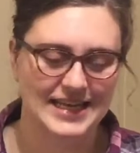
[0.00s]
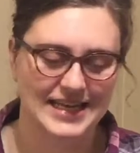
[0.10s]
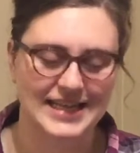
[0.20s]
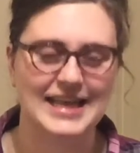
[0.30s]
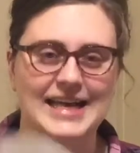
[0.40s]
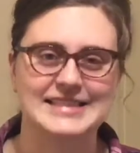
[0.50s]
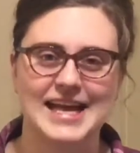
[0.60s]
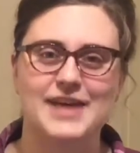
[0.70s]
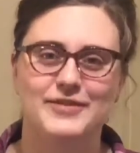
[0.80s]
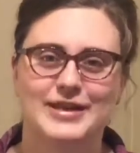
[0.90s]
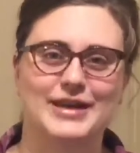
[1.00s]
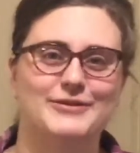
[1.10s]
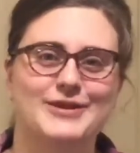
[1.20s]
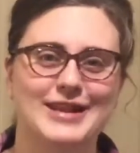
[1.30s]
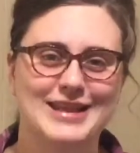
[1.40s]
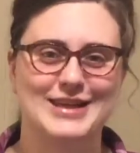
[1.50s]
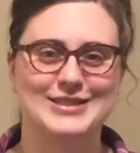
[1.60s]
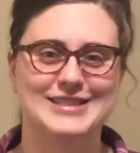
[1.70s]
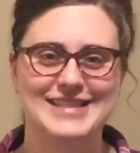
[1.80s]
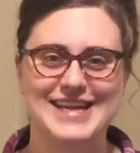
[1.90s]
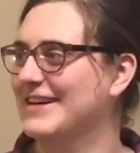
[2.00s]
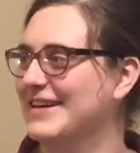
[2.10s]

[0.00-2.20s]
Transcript: In case I ever get really thirsty.